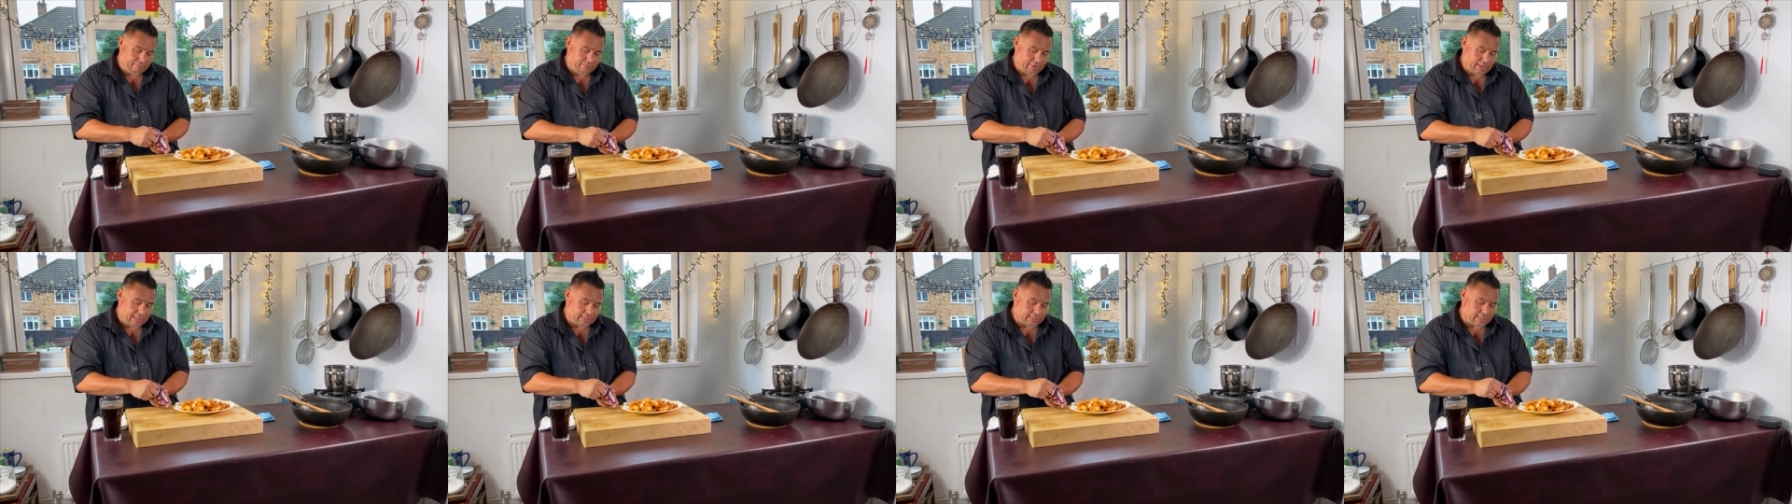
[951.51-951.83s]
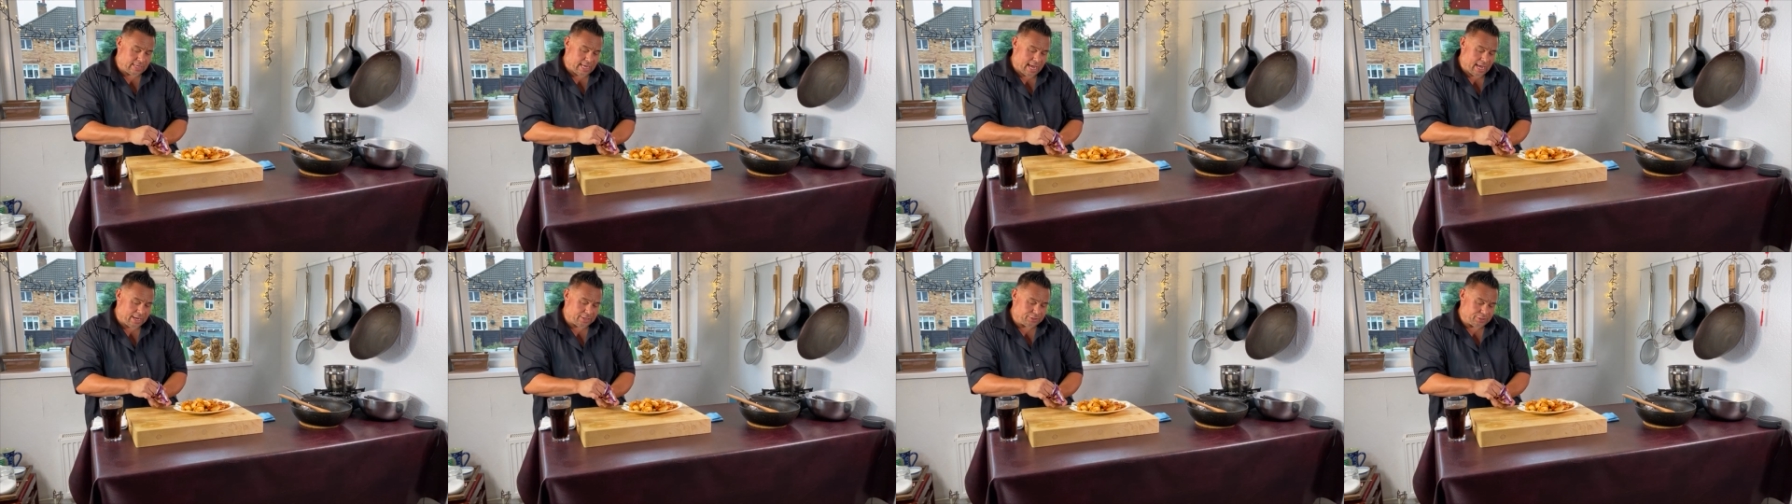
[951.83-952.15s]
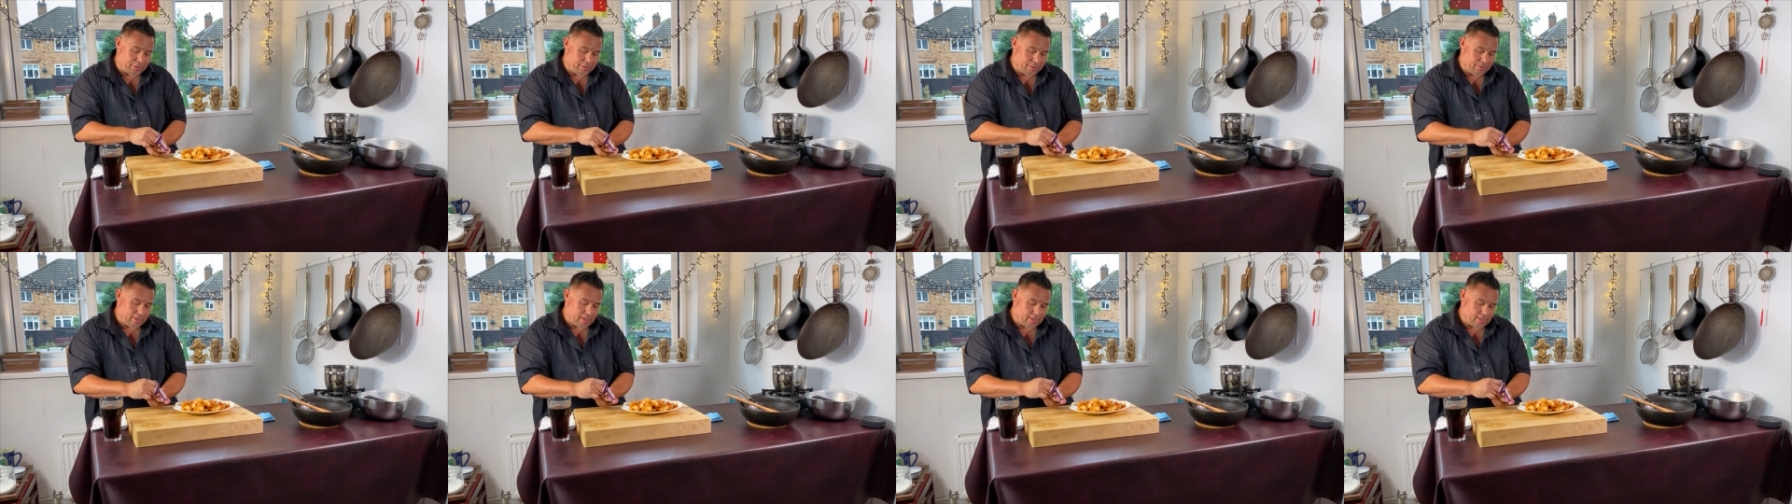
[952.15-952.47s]
these
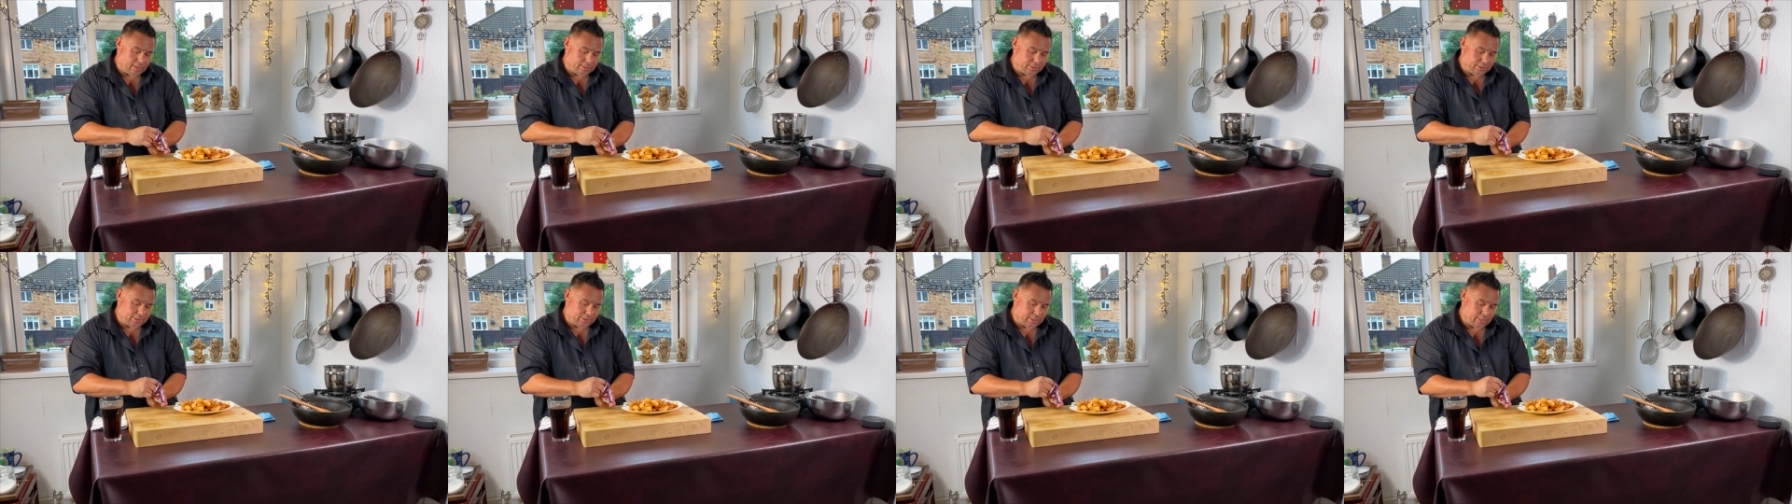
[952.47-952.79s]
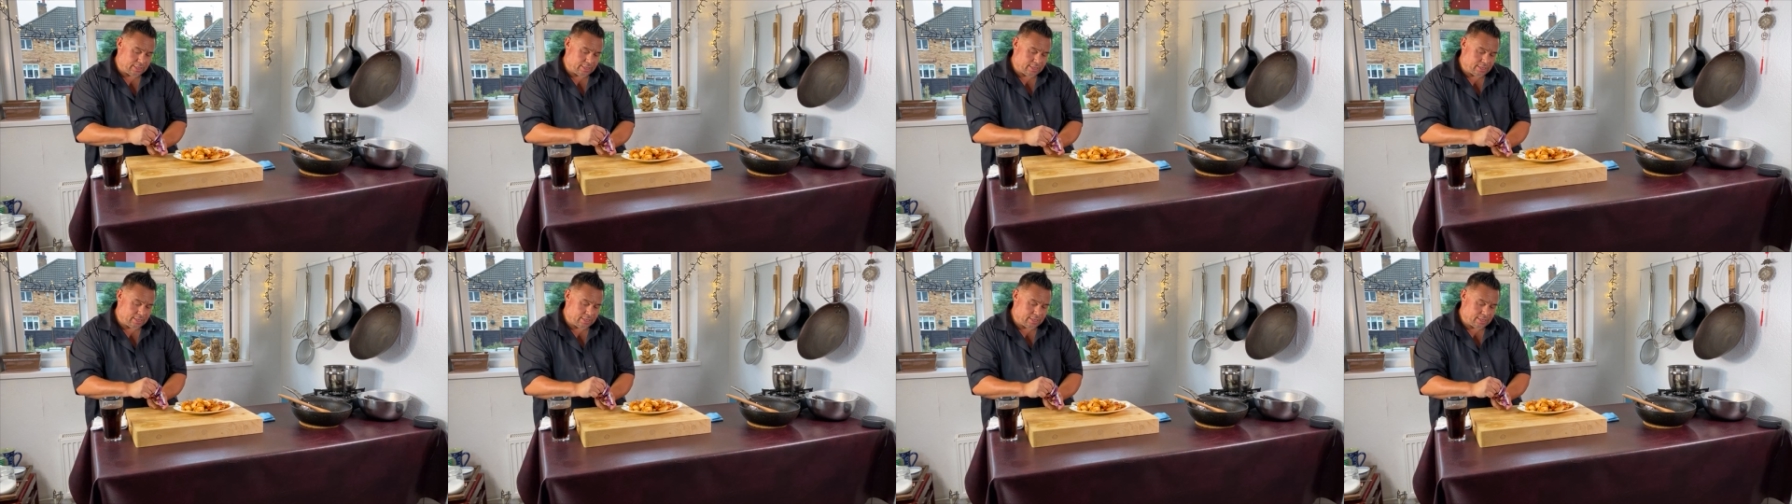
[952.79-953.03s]
cashew nuts